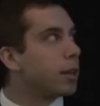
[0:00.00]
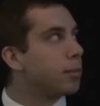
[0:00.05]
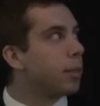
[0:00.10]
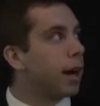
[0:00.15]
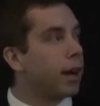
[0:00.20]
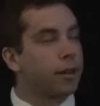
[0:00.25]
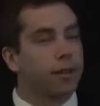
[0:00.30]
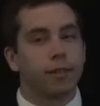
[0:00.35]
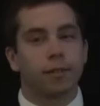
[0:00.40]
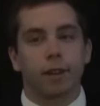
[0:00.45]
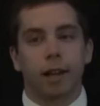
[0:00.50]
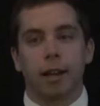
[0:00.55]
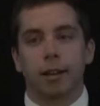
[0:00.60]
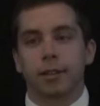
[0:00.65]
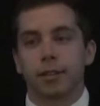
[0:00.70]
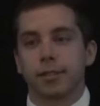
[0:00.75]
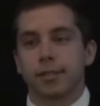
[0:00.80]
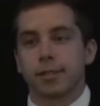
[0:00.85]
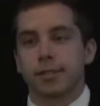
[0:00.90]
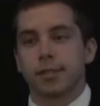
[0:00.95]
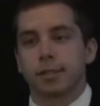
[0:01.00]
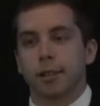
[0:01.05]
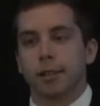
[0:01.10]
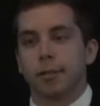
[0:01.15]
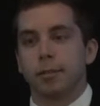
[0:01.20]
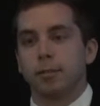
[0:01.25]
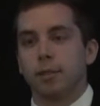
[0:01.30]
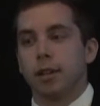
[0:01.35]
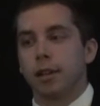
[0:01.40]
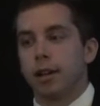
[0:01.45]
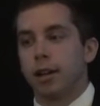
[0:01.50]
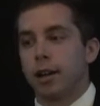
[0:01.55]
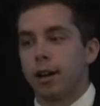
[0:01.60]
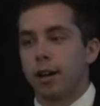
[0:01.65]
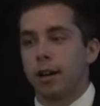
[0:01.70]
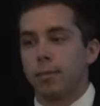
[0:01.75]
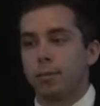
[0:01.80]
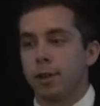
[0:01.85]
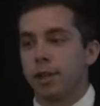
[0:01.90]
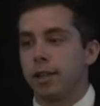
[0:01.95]
The biorefinery system
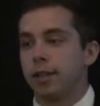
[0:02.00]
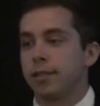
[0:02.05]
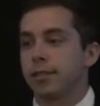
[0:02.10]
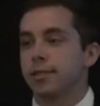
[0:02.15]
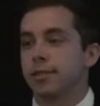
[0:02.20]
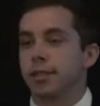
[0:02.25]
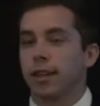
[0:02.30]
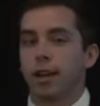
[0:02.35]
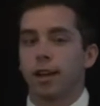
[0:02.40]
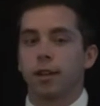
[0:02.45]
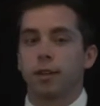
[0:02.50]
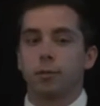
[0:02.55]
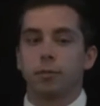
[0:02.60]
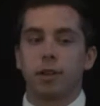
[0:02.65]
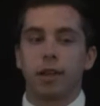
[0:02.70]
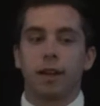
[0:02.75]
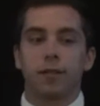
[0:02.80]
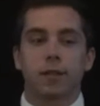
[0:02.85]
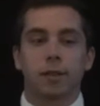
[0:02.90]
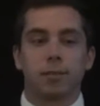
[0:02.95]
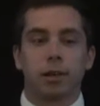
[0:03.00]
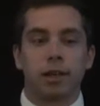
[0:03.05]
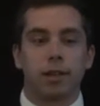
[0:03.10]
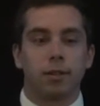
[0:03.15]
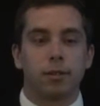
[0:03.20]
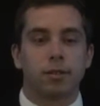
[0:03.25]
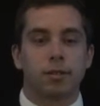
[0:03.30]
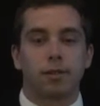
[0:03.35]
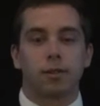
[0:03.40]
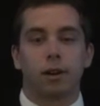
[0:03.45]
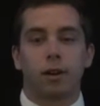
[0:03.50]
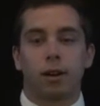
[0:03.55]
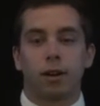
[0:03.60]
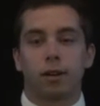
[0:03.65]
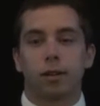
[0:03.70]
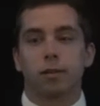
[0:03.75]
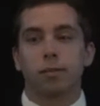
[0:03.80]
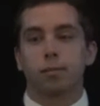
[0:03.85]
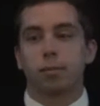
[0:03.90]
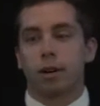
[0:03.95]
means that we have to make use of
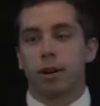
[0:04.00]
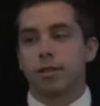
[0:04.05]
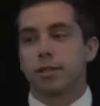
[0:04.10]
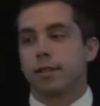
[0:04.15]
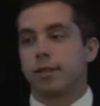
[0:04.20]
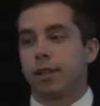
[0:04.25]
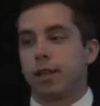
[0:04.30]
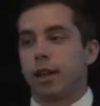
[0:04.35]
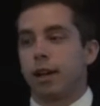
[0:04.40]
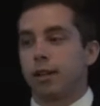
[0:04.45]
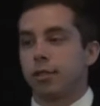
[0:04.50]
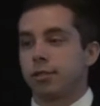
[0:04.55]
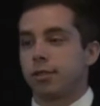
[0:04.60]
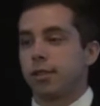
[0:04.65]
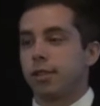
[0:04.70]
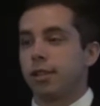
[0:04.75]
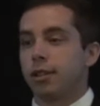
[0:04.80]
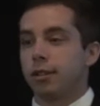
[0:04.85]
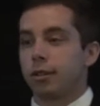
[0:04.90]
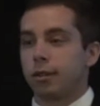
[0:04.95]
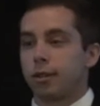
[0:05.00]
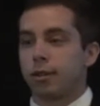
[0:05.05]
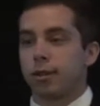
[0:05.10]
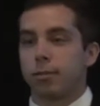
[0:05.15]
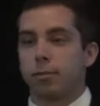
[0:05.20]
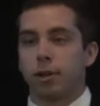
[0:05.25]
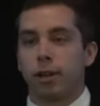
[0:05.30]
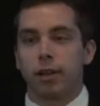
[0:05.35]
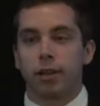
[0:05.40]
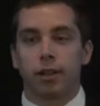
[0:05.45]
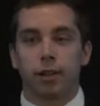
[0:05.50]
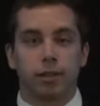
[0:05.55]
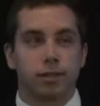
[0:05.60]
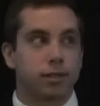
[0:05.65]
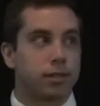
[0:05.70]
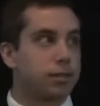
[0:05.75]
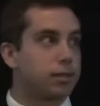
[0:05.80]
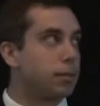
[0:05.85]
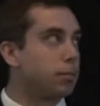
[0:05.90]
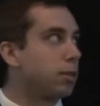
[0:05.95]
all parts of the algae in order to make our
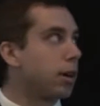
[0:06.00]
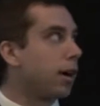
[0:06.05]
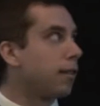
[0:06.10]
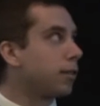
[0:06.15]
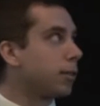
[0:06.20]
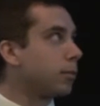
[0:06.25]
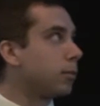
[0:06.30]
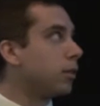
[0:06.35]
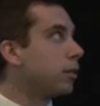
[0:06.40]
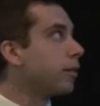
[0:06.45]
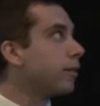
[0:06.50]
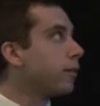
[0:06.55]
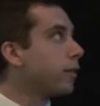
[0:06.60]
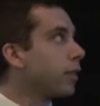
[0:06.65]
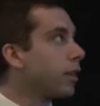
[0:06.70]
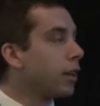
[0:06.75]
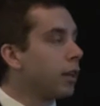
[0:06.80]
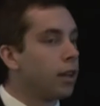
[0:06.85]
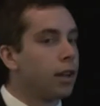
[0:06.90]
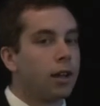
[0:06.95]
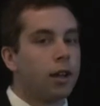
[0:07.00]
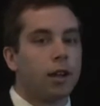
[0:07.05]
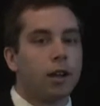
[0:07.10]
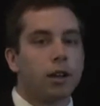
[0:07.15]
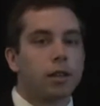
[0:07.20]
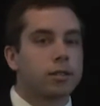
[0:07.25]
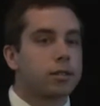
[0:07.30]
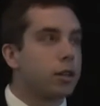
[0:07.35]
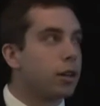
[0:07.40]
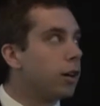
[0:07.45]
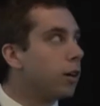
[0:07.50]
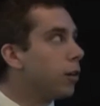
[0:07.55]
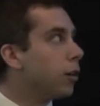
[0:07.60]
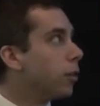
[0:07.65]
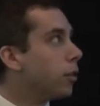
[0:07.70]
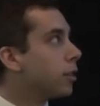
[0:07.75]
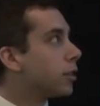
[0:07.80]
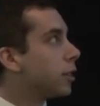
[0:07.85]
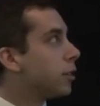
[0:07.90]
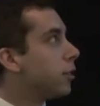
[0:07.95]
system profitable.
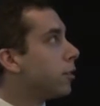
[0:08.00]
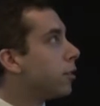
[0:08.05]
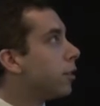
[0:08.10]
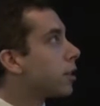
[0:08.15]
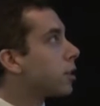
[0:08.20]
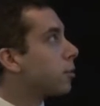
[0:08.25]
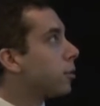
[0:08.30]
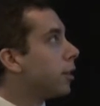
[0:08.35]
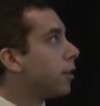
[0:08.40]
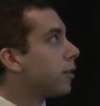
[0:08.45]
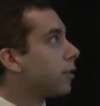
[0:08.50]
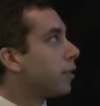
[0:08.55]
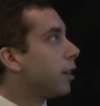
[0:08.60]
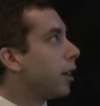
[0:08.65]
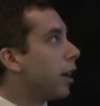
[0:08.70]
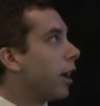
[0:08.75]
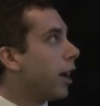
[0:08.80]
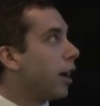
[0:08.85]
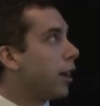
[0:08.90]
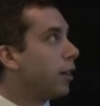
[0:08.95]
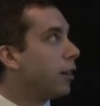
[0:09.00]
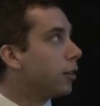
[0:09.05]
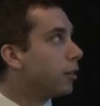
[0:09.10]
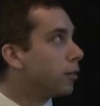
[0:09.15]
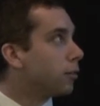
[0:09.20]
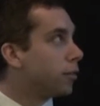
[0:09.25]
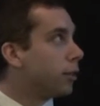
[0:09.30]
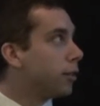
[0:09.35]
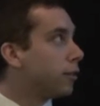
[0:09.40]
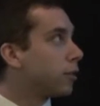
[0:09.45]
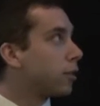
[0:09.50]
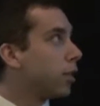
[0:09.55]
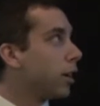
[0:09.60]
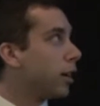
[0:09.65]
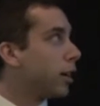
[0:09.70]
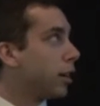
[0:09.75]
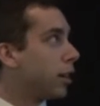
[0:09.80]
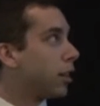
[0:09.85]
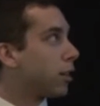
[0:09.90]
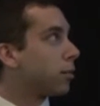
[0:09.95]
So to do this, we've
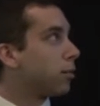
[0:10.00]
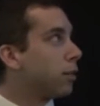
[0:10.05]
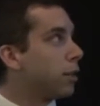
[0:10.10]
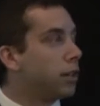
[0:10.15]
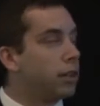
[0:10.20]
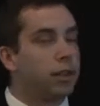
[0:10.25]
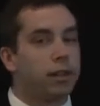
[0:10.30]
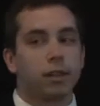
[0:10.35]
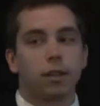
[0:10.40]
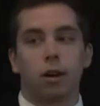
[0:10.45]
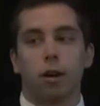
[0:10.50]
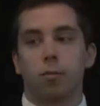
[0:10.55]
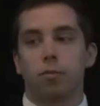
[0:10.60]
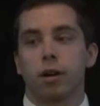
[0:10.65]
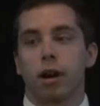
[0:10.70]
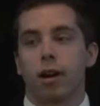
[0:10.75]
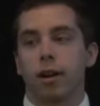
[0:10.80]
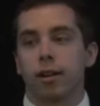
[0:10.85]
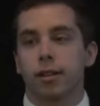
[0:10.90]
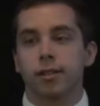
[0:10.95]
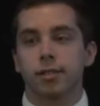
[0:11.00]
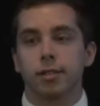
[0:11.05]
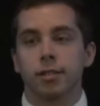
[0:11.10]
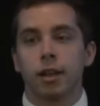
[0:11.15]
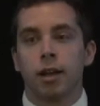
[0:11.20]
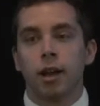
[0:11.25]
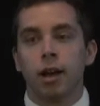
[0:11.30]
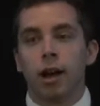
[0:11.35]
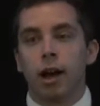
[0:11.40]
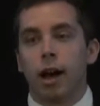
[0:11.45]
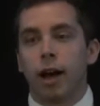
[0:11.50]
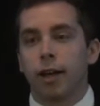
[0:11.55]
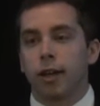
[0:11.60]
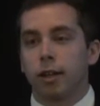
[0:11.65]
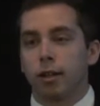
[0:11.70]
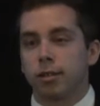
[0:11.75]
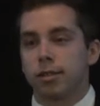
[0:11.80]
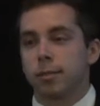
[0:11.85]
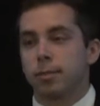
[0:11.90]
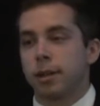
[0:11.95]
created 3 co-products:
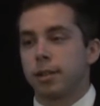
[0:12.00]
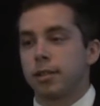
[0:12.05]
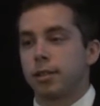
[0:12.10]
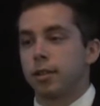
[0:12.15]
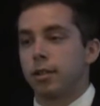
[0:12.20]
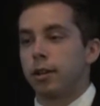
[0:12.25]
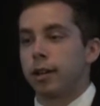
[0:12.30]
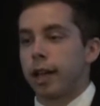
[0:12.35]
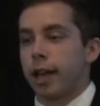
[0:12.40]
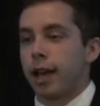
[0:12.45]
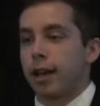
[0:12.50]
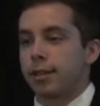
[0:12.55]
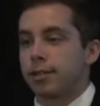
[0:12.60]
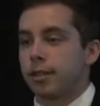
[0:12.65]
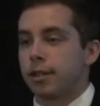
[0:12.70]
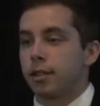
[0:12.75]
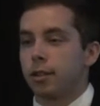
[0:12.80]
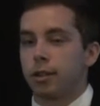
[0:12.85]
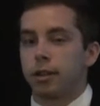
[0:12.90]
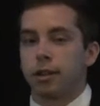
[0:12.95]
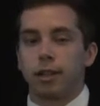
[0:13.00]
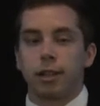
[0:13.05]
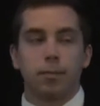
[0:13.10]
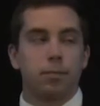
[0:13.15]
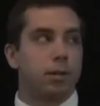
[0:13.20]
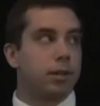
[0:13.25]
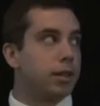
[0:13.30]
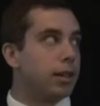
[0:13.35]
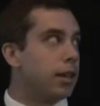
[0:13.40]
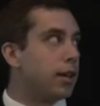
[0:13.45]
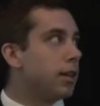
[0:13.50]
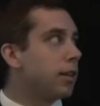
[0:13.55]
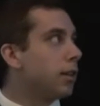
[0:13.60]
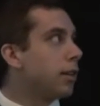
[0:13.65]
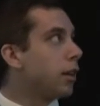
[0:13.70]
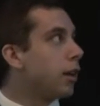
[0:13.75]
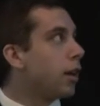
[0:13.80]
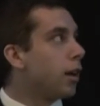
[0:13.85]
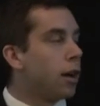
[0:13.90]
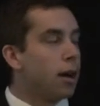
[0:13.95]
eicosapentaenoic acid, or
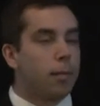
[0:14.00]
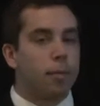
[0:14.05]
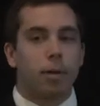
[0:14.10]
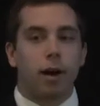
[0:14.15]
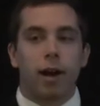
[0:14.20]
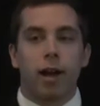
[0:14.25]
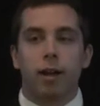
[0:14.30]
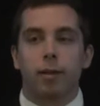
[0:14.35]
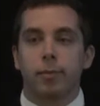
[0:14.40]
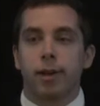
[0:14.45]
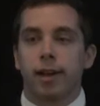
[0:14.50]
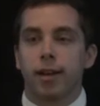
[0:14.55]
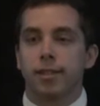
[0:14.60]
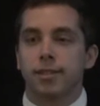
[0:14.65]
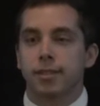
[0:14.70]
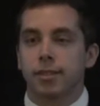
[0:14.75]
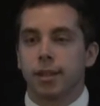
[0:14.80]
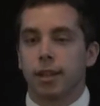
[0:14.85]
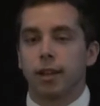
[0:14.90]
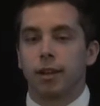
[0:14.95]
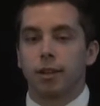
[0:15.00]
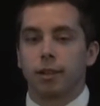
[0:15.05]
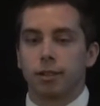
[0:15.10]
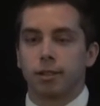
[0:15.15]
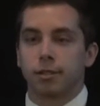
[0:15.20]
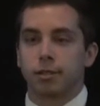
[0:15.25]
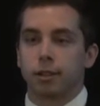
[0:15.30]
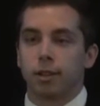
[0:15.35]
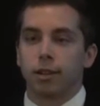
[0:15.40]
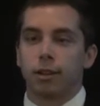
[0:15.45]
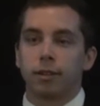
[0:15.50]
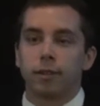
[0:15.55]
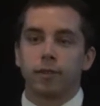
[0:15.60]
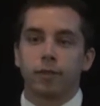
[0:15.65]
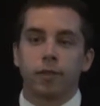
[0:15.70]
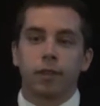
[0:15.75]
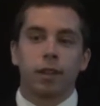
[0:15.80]
EPA, biomass, and glycerol.